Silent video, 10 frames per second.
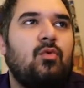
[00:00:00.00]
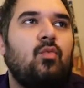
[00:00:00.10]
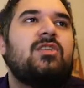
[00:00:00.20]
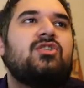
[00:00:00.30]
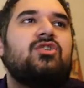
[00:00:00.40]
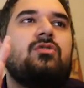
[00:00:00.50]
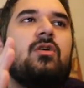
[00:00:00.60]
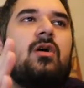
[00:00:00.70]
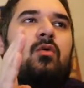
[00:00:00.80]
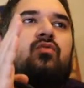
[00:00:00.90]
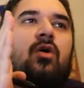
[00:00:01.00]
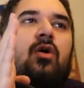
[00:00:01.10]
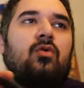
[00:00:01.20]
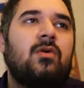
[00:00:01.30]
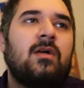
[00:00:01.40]
which
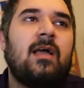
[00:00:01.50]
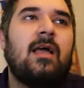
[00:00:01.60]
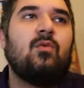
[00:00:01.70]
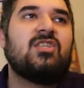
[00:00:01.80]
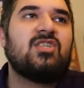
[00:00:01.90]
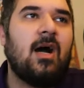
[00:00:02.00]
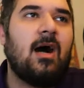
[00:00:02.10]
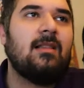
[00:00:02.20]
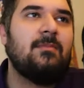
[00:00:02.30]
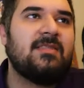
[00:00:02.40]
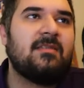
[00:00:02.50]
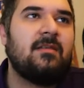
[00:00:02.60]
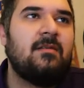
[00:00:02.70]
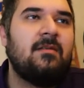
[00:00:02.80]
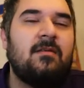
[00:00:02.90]
row and which column it's in.